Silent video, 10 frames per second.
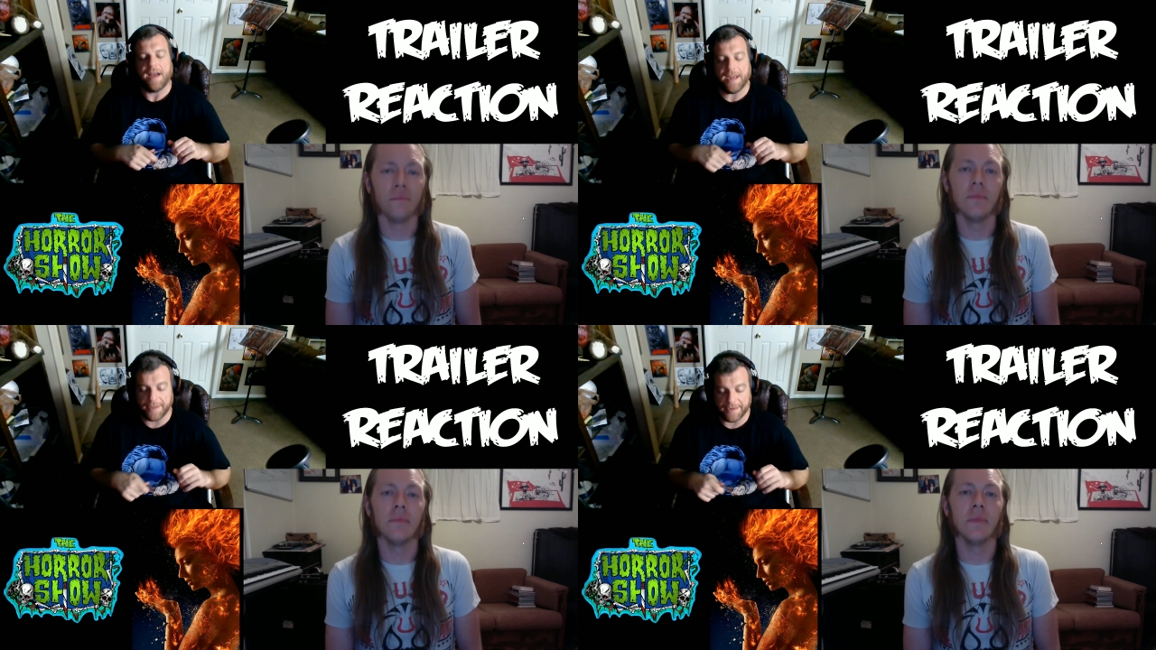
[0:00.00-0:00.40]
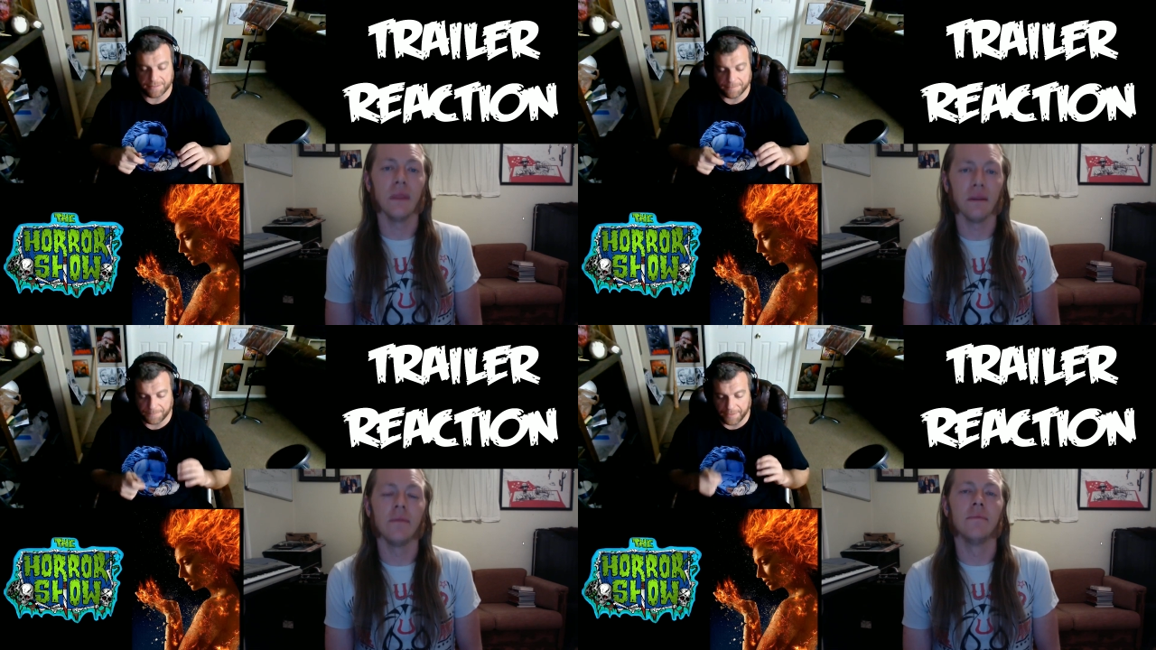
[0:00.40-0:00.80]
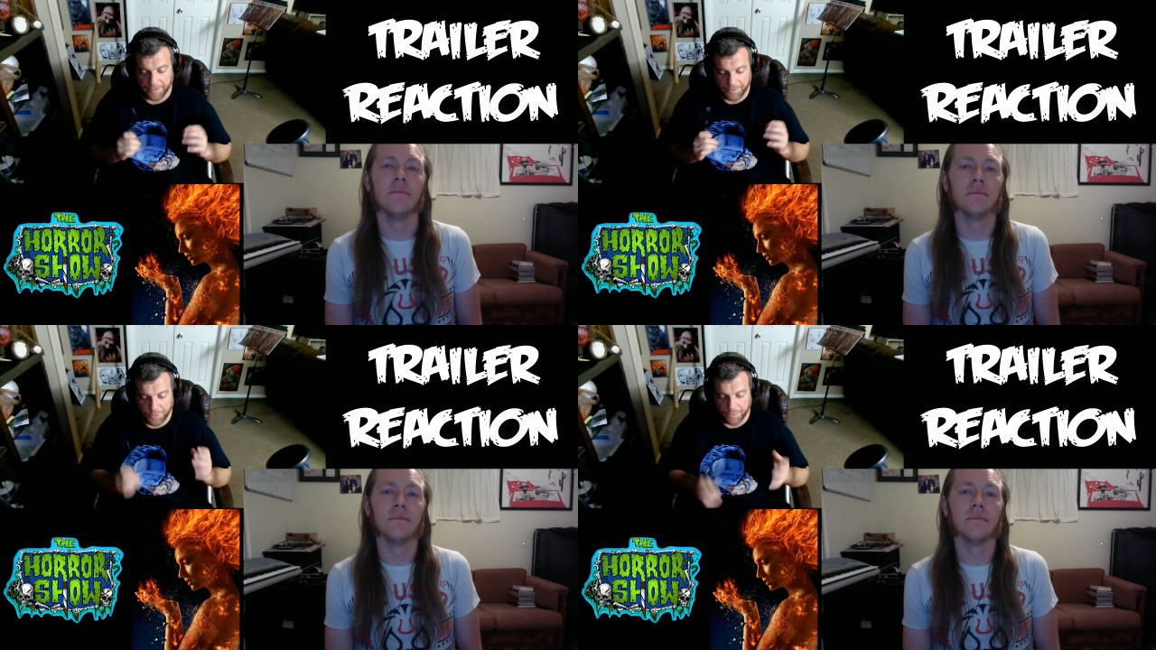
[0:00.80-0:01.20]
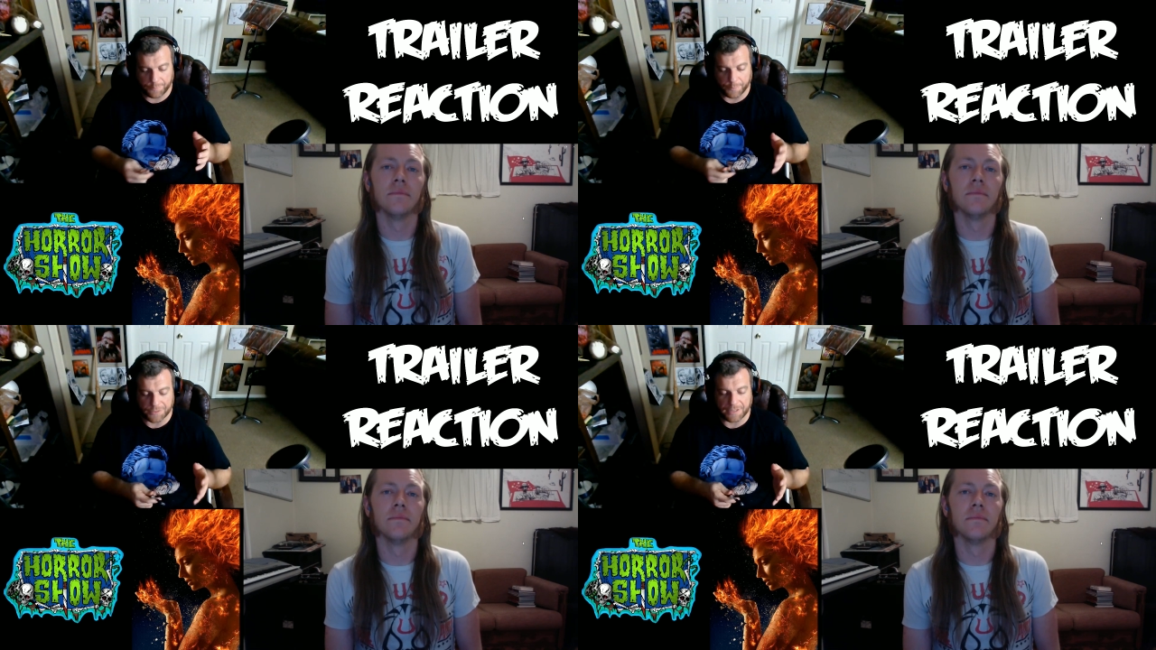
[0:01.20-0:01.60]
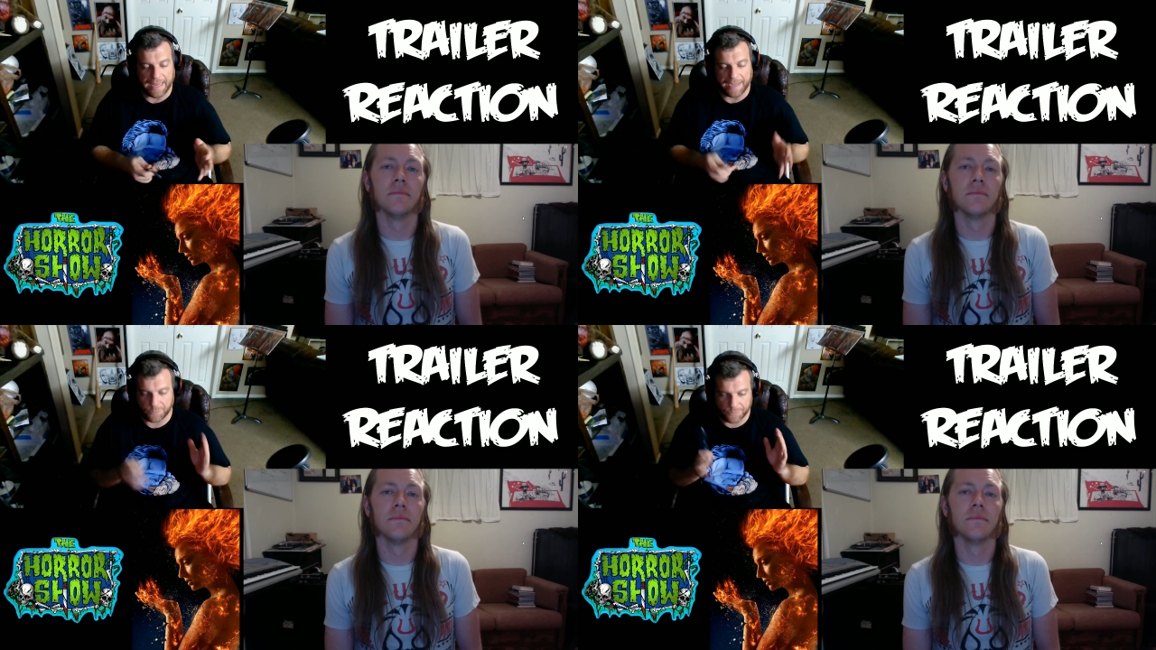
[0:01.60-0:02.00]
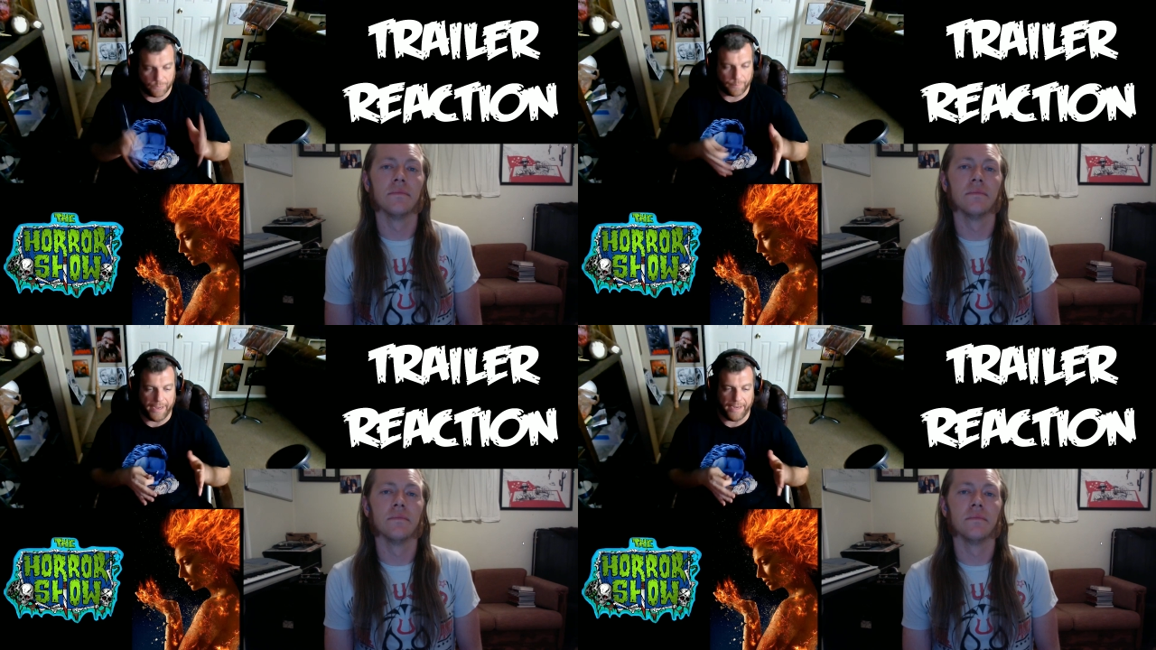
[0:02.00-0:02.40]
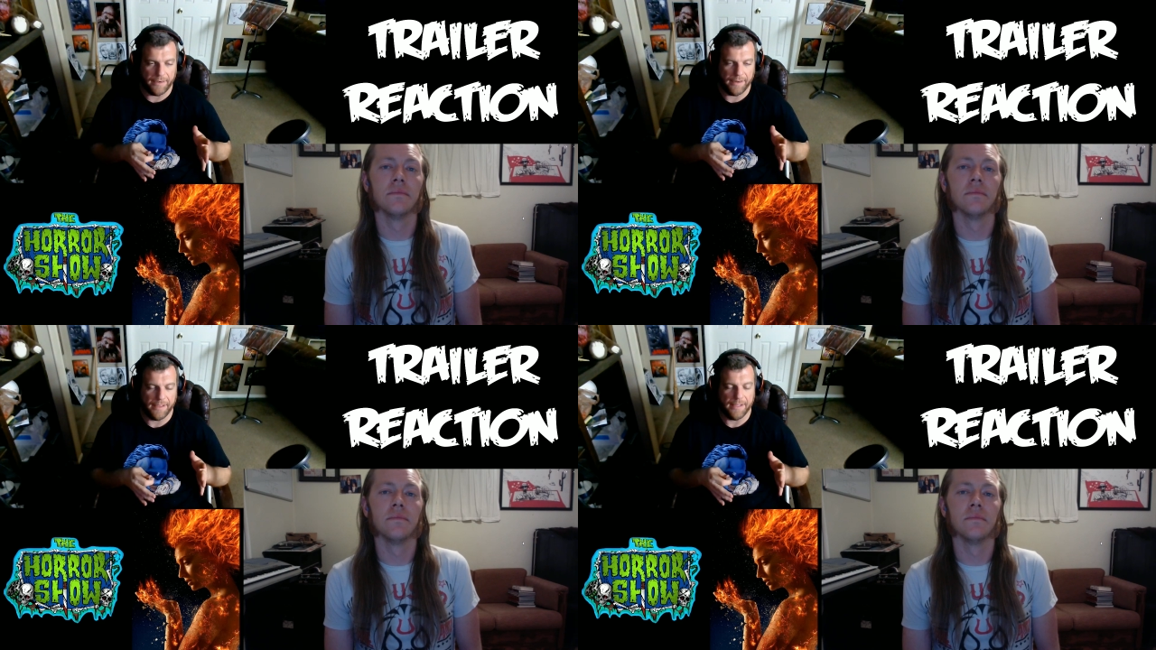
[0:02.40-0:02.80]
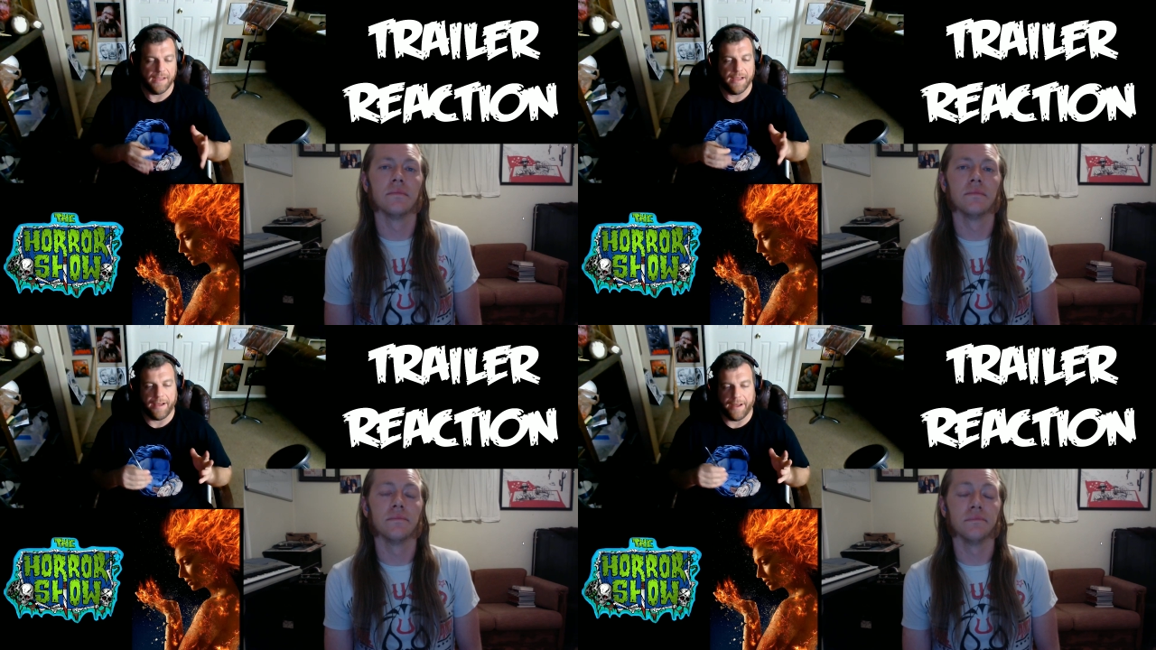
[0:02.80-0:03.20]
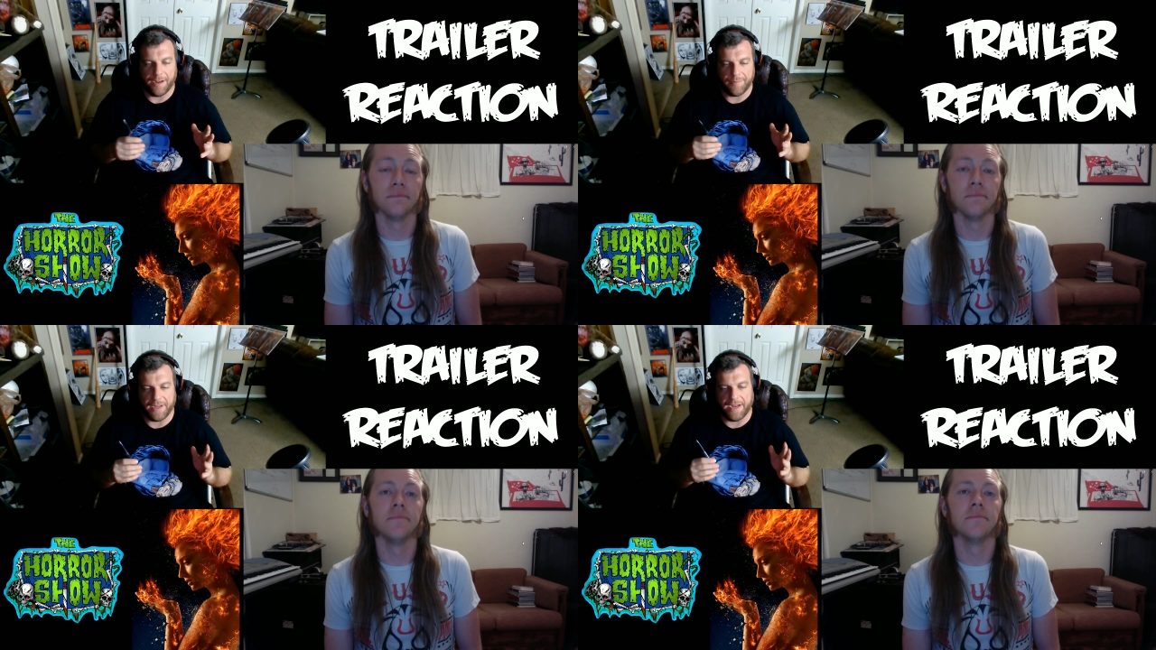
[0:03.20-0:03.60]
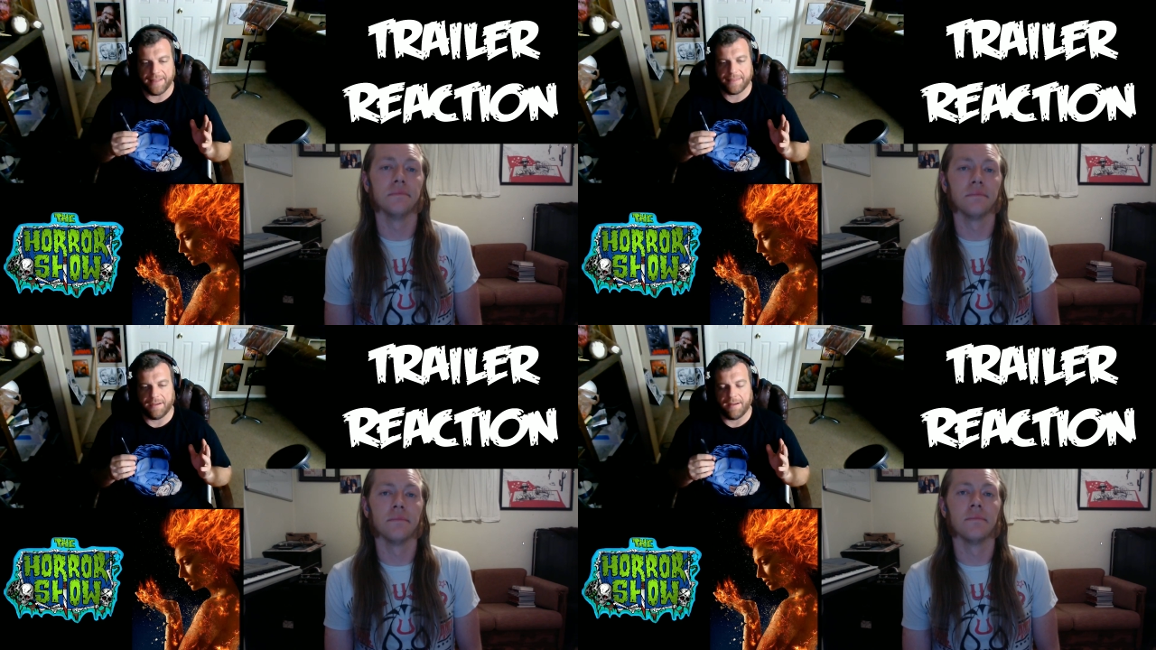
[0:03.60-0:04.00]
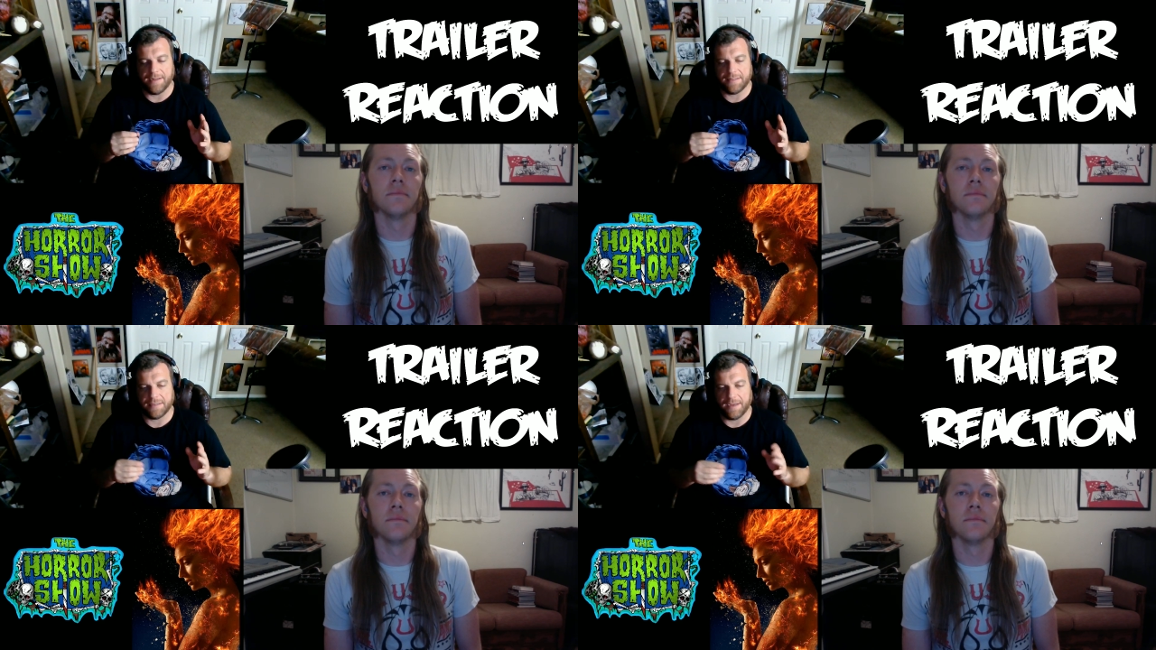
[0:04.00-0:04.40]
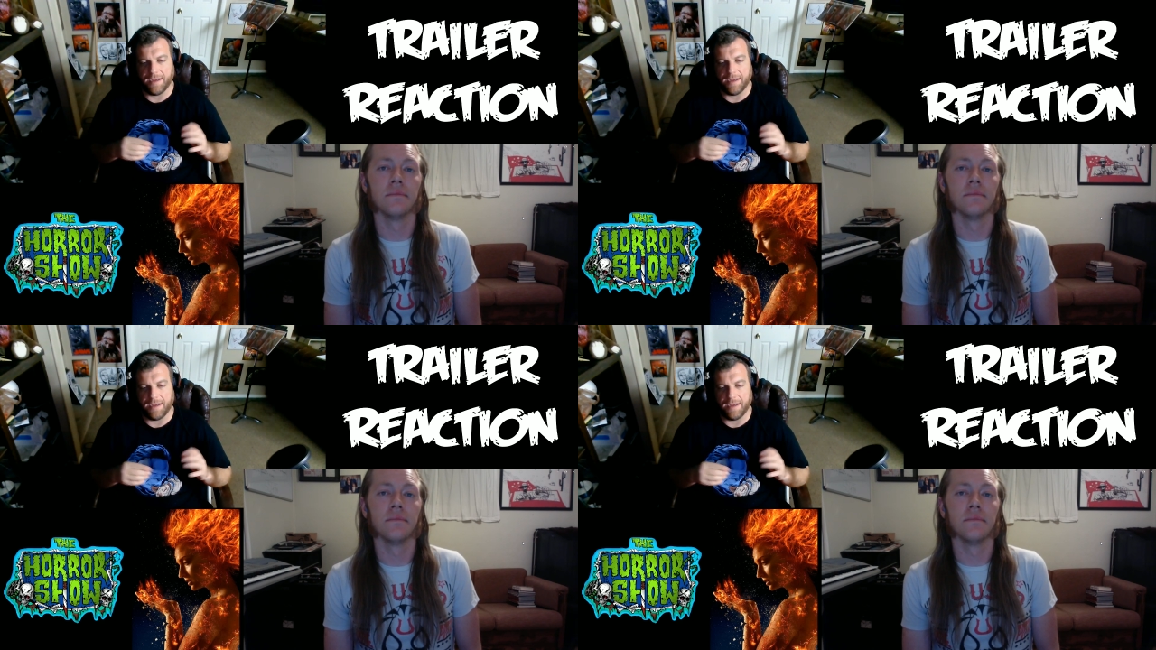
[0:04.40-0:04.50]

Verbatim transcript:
Speaker 1: I liked the new First Class was great. I thought